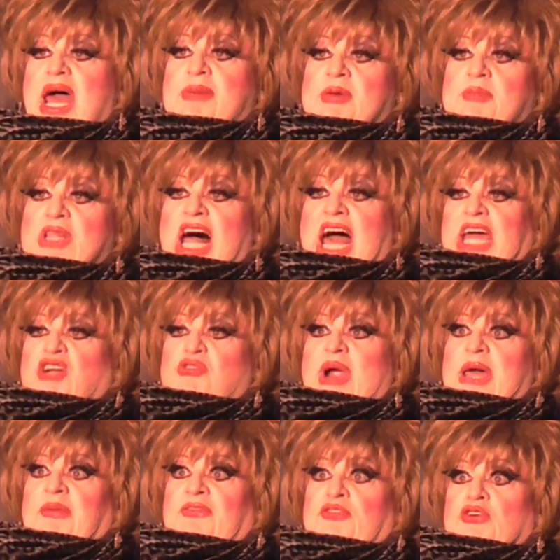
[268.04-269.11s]
grab them like
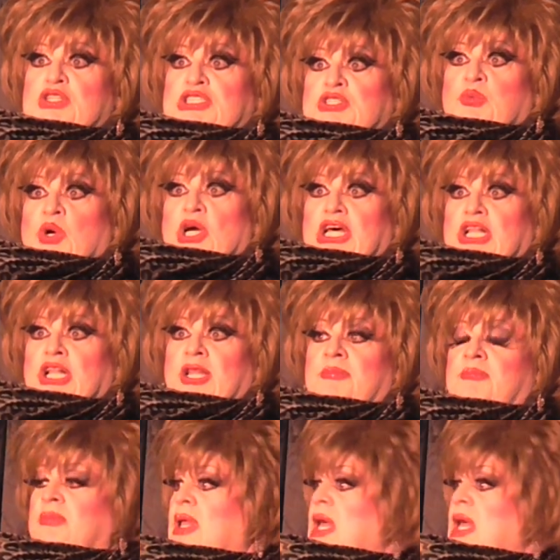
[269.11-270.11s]
grapefruits will,